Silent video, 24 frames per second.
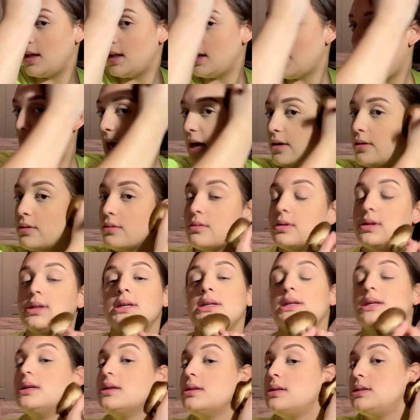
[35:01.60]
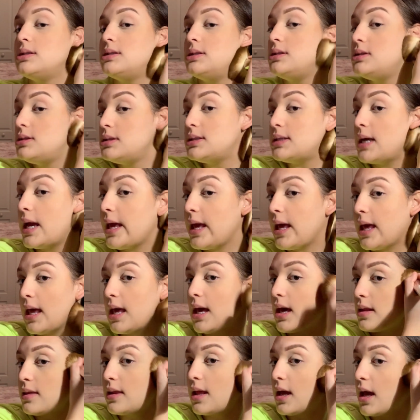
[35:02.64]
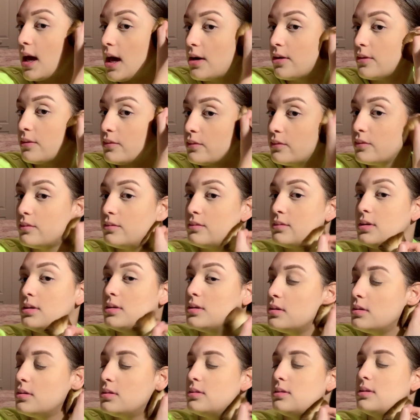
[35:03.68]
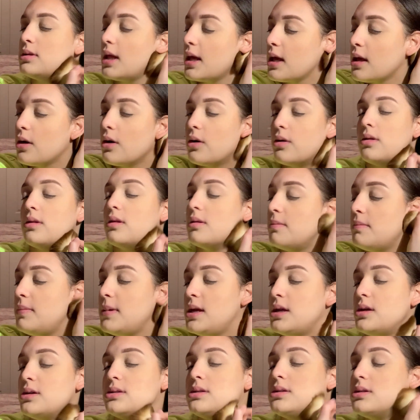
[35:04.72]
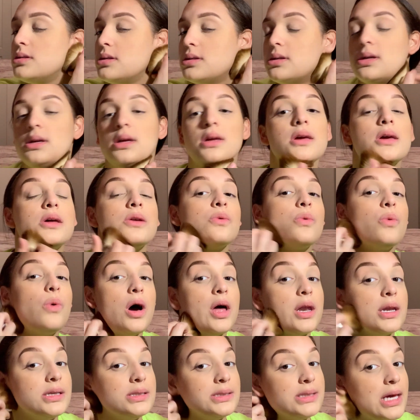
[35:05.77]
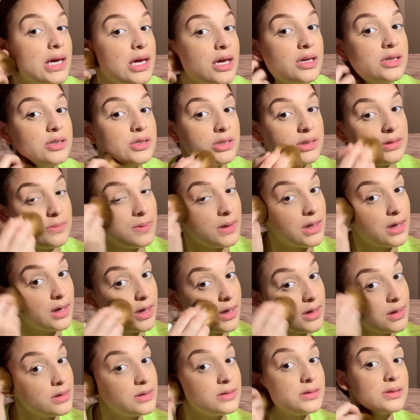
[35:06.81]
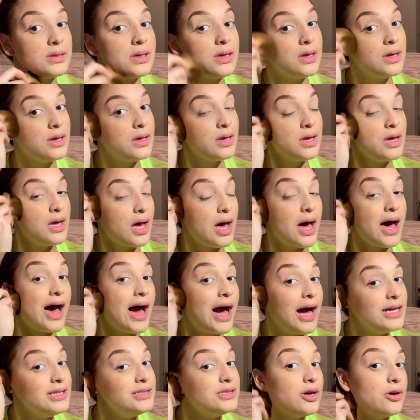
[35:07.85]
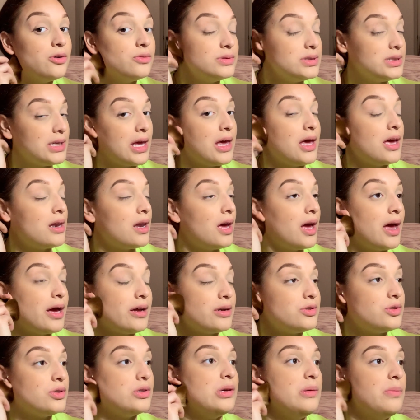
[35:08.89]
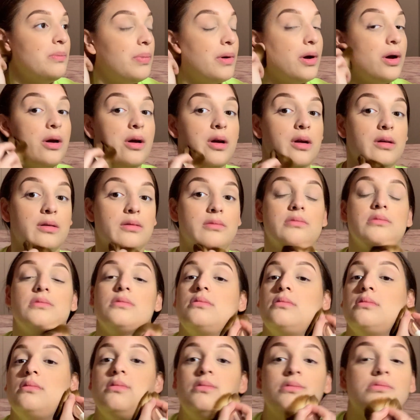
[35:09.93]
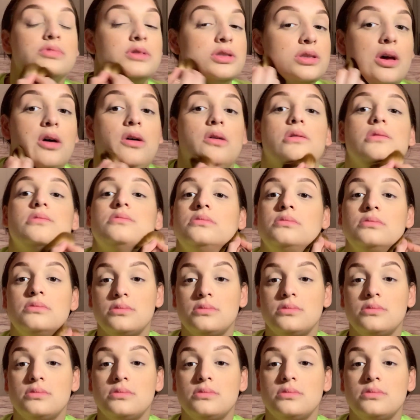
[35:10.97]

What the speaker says: and I don't really tan, like I don't like go to the beach and want to tan, just because I don't tan, I actually burn. So